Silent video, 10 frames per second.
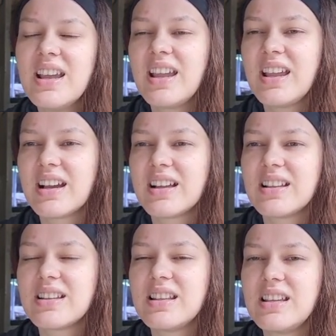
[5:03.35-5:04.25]

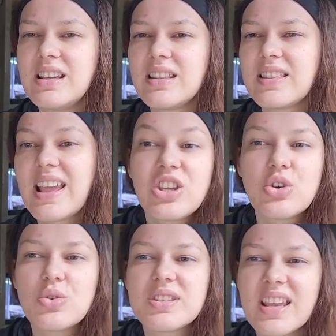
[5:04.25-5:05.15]
and the thank
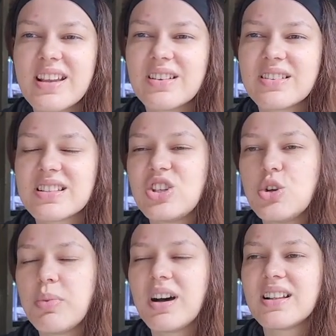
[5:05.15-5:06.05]
you sales and
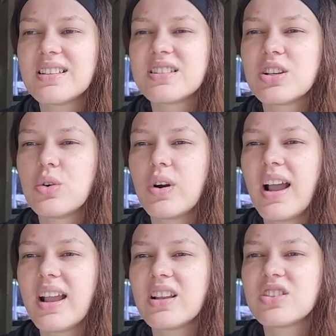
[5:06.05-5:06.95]
coupons, so
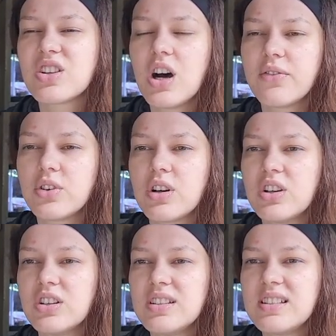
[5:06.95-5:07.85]
I can just offer a
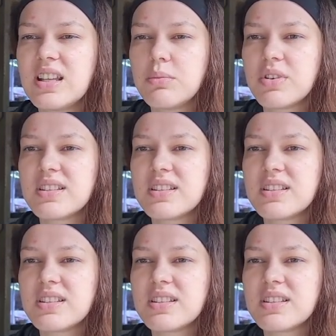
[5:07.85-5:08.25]
good 10%,